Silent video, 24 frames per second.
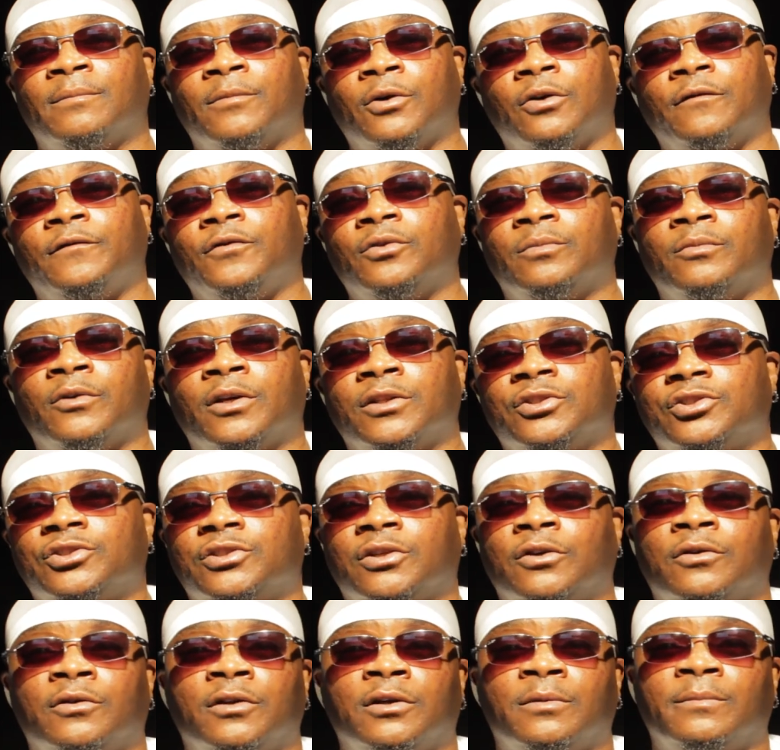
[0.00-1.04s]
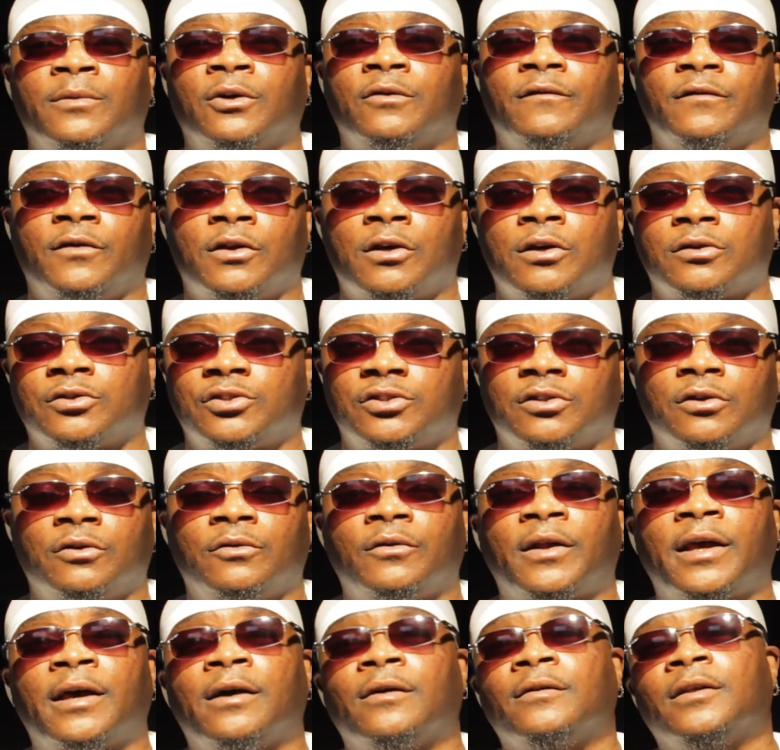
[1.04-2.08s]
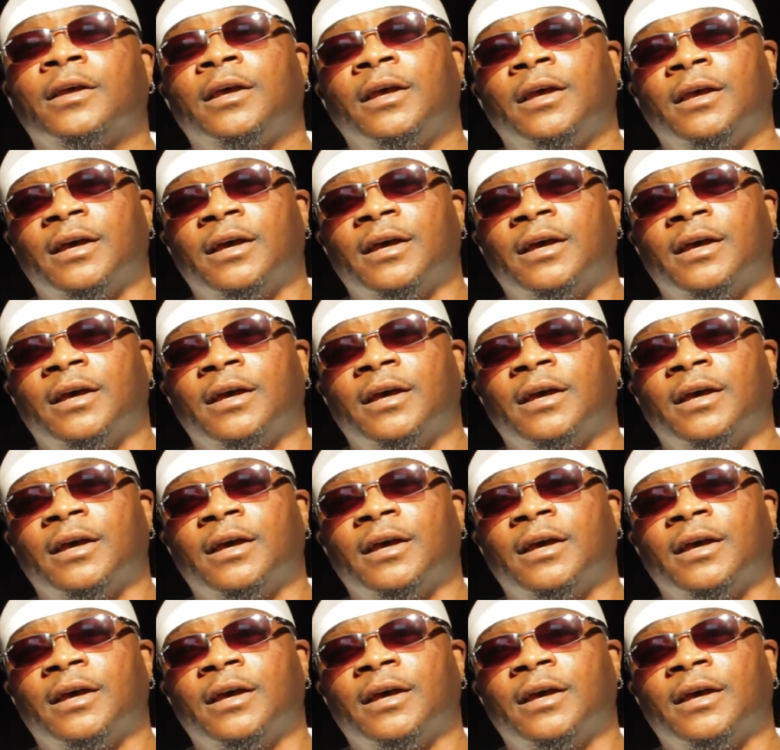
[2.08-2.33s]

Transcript: Both of you brothers showed up. Both of y'all showed out.